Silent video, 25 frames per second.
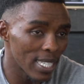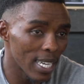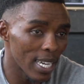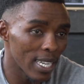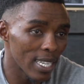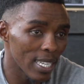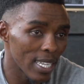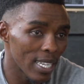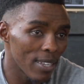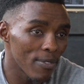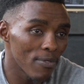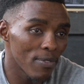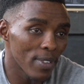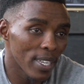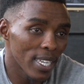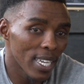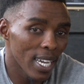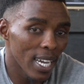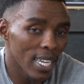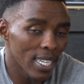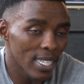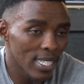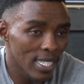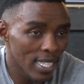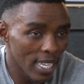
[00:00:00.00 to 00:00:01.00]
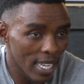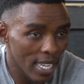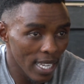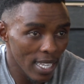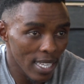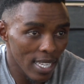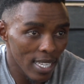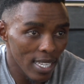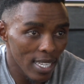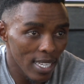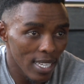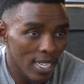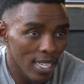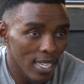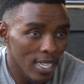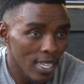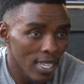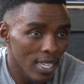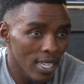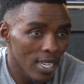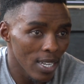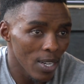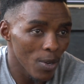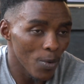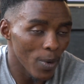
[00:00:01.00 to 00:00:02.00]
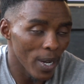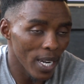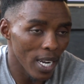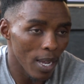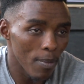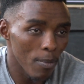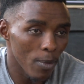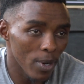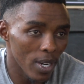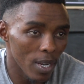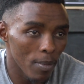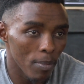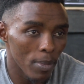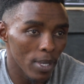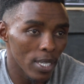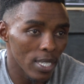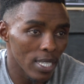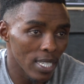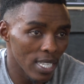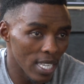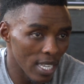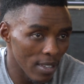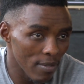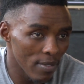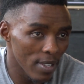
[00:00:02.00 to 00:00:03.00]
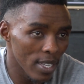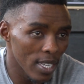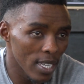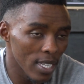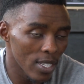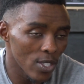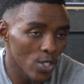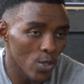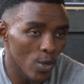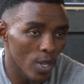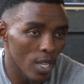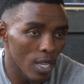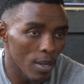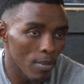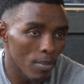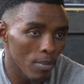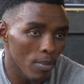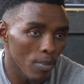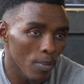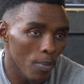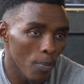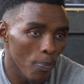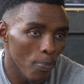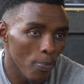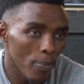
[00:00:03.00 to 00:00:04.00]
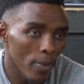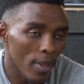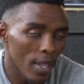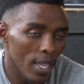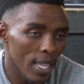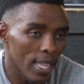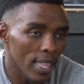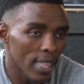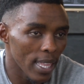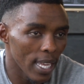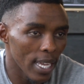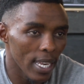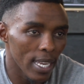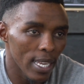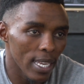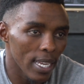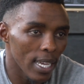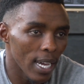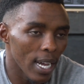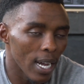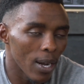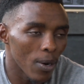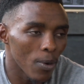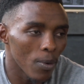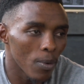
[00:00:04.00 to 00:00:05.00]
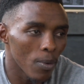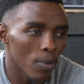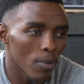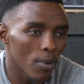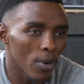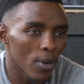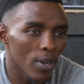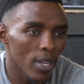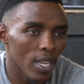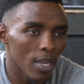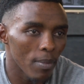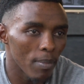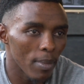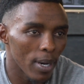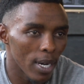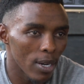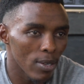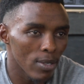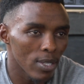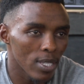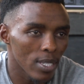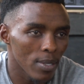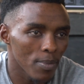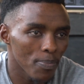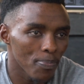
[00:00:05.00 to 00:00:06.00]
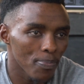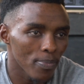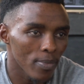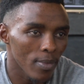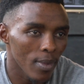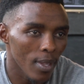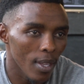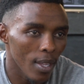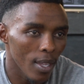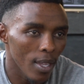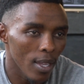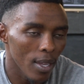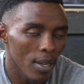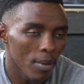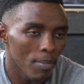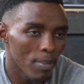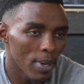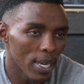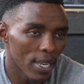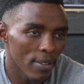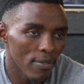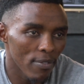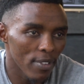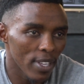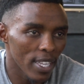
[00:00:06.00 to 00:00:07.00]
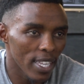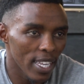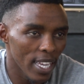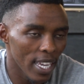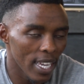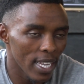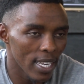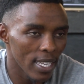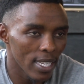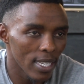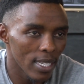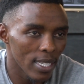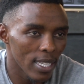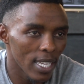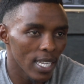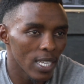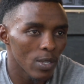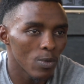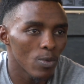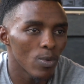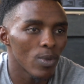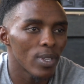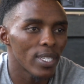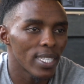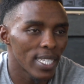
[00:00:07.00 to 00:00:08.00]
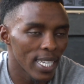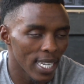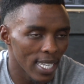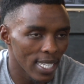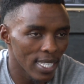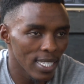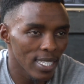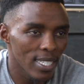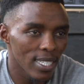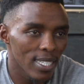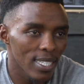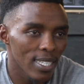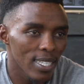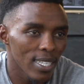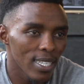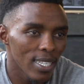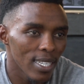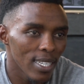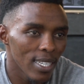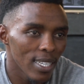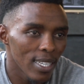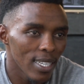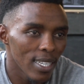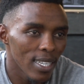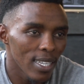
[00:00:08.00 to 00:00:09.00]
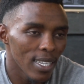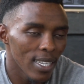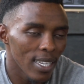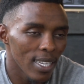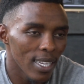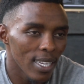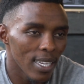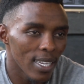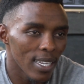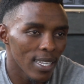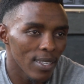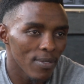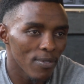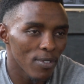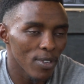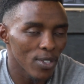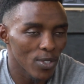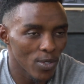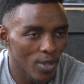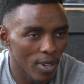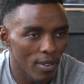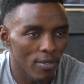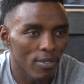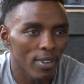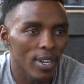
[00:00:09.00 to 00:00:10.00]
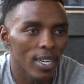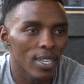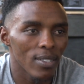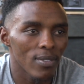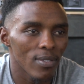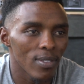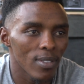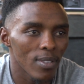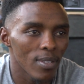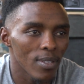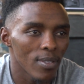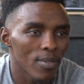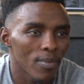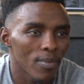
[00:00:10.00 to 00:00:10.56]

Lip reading: that if he can't take what I'm gonna be giving it to him, then I will knock him out. But if he can, then we'll dance for 12 rounds.